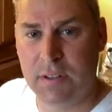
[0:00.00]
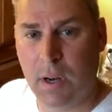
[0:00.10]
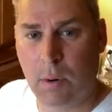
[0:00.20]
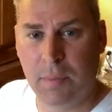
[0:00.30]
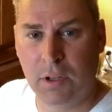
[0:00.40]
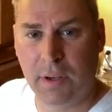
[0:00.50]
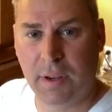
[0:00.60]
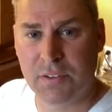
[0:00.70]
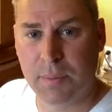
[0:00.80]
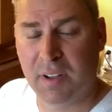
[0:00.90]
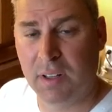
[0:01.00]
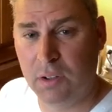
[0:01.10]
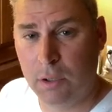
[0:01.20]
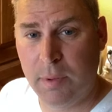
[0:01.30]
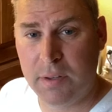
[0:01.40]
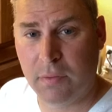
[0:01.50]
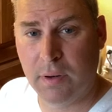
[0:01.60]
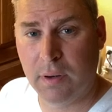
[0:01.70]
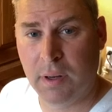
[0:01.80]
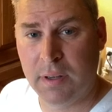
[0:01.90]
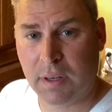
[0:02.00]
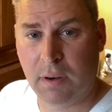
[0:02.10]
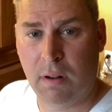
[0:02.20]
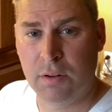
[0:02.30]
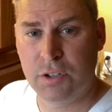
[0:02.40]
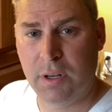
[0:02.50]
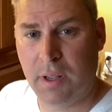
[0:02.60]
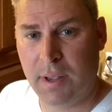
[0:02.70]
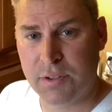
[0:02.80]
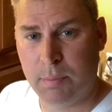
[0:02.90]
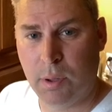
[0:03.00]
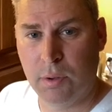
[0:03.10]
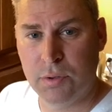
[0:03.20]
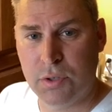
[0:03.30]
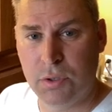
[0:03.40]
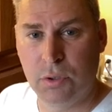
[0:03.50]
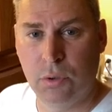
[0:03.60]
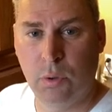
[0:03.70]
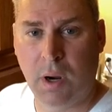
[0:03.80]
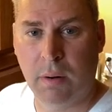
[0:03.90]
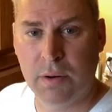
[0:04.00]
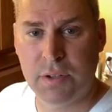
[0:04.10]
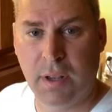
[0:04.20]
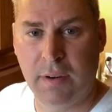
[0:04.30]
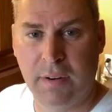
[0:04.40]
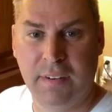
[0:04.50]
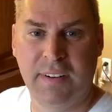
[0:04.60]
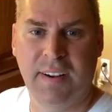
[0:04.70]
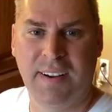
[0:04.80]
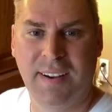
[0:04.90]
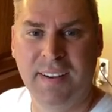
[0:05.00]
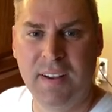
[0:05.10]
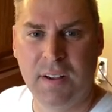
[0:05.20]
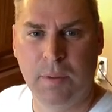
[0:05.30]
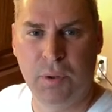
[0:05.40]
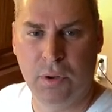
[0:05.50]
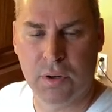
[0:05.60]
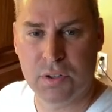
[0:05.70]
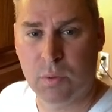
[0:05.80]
Today we're going to be looking at something a little bit different in technology as opposed to our standard uh, computers.